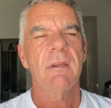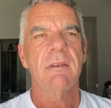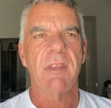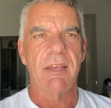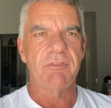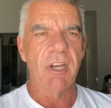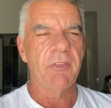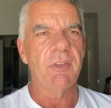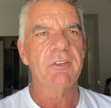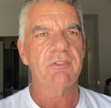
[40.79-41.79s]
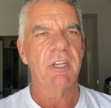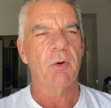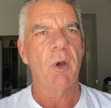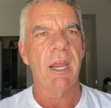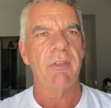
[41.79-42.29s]
They've done this in
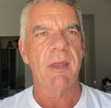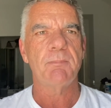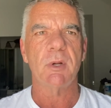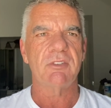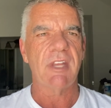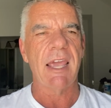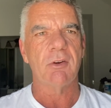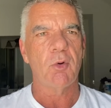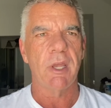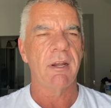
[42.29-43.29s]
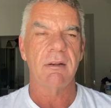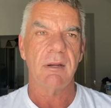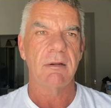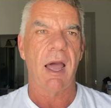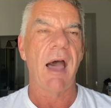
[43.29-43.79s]
a way that puts Dan Quinn
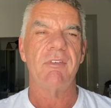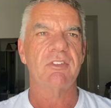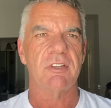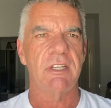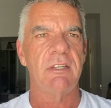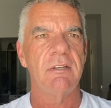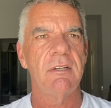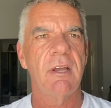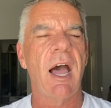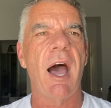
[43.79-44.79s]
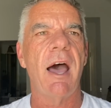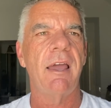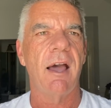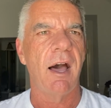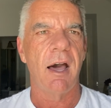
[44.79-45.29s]
obviously
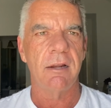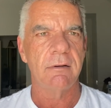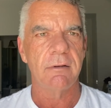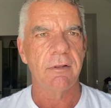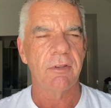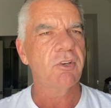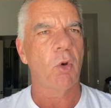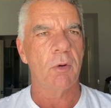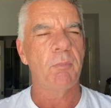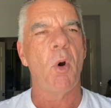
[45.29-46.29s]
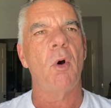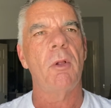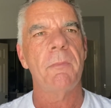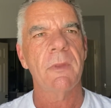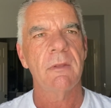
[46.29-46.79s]
high on the totem
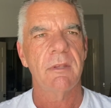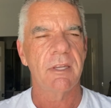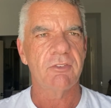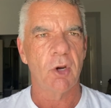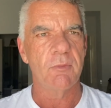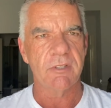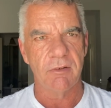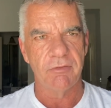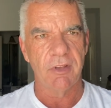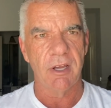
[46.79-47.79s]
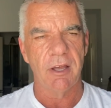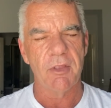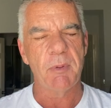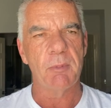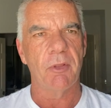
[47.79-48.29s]
pole in terms of
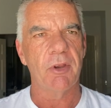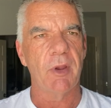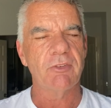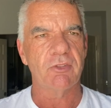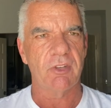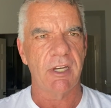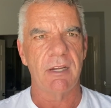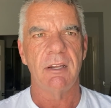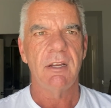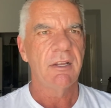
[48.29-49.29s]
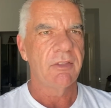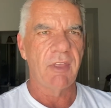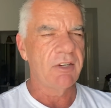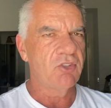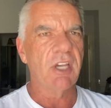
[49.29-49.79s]
the people they're interested in.
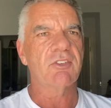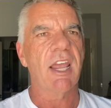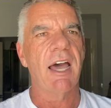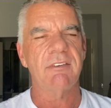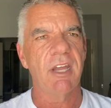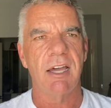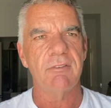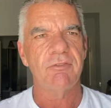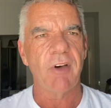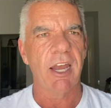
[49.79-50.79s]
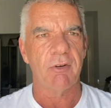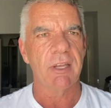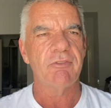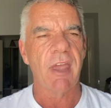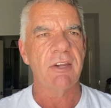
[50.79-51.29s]
They just got done
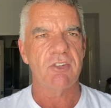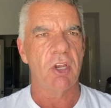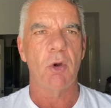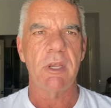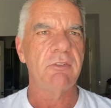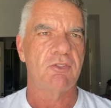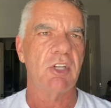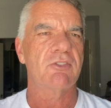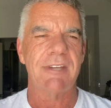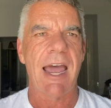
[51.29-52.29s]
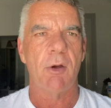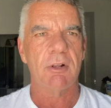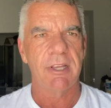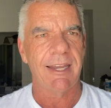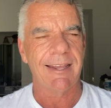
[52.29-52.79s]
firing Fangio. He's just now
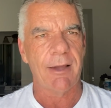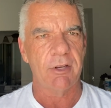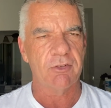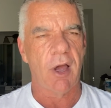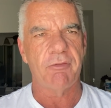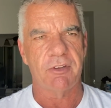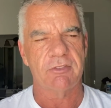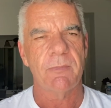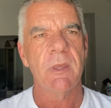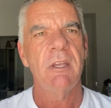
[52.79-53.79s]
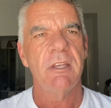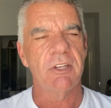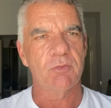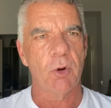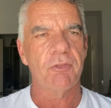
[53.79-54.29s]
cleaning out his office.
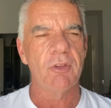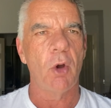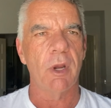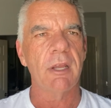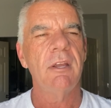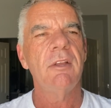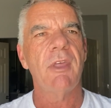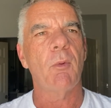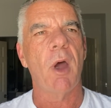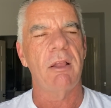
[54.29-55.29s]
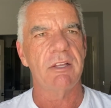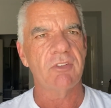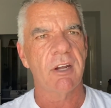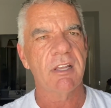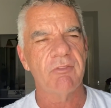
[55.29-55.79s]
It's worth noting that while it's
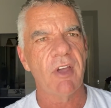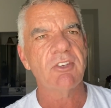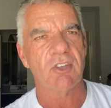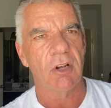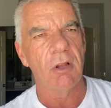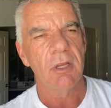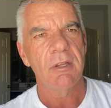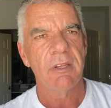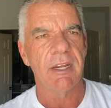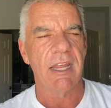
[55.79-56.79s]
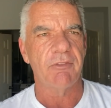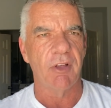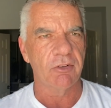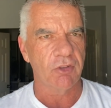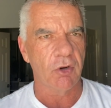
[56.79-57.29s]
unconventional in
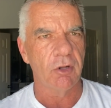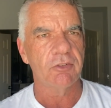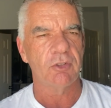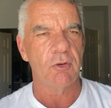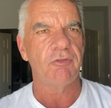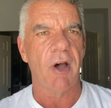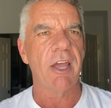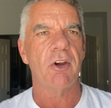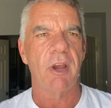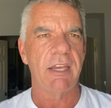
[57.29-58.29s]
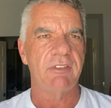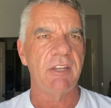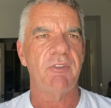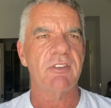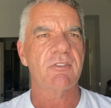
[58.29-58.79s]
NFL circles to fire a
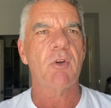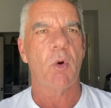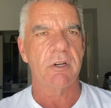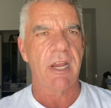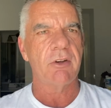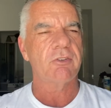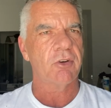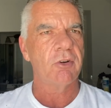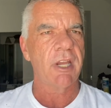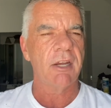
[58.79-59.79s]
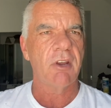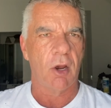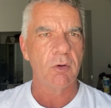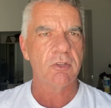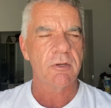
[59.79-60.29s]
defensive coordinator turned head
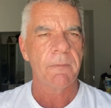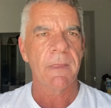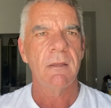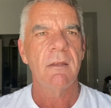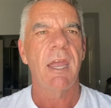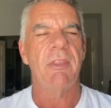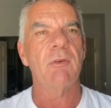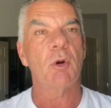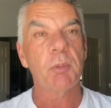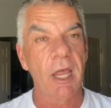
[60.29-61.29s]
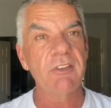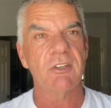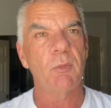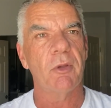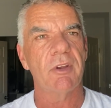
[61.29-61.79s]
coach and then replace
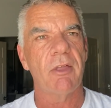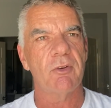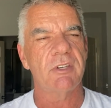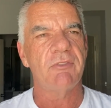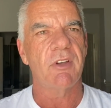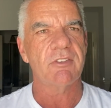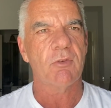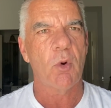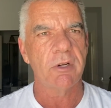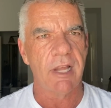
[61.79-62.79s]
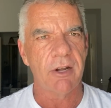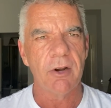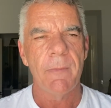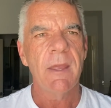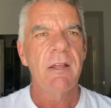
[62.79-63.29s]
him with another defensive
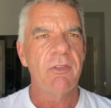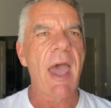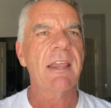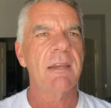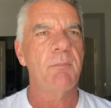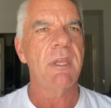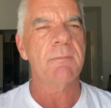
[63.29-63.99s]
coordinator, that can be